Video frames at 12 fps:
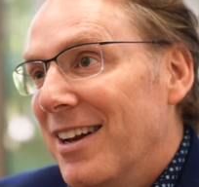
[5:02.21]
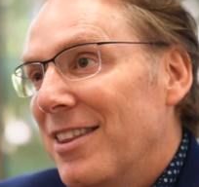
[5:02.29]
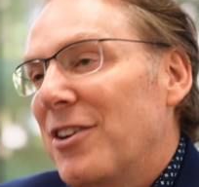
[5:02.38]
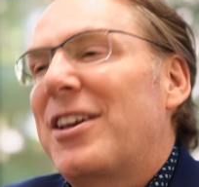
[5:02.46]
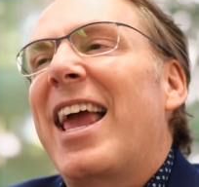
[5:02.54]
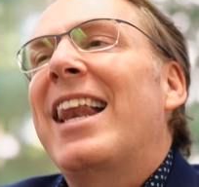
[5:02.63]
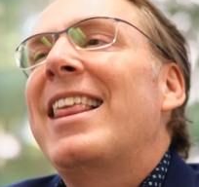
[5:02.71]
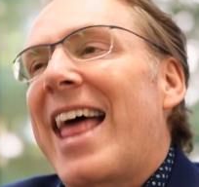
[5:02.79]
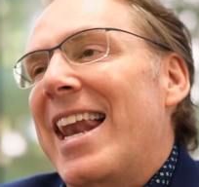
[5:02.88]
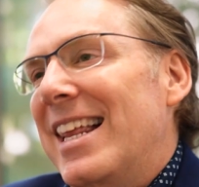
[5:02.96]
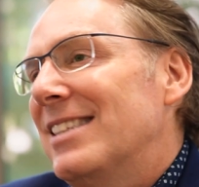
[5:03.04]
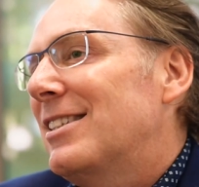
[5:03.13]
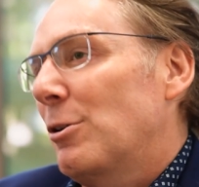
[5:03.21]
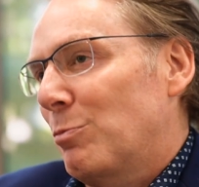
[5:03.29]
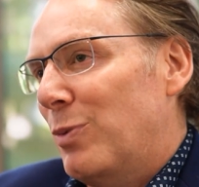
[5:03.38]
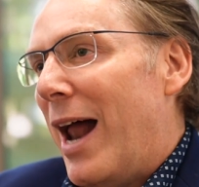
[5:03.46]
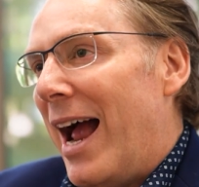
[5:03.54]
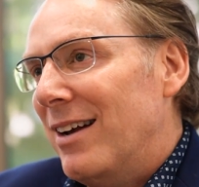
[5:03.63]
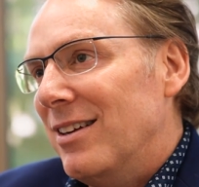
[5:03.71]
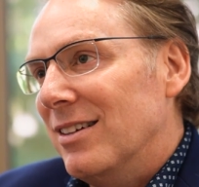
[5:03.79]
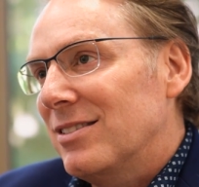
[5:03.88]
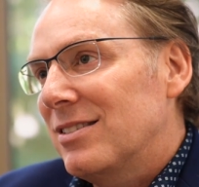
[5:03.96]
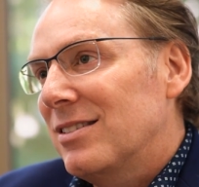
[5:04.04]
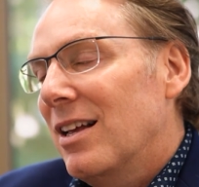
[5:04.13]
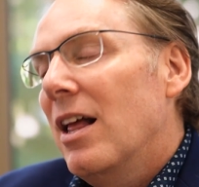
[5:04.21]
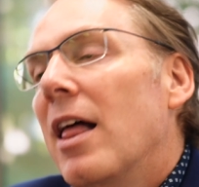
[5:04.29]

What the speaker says: they're gaining that instant practice.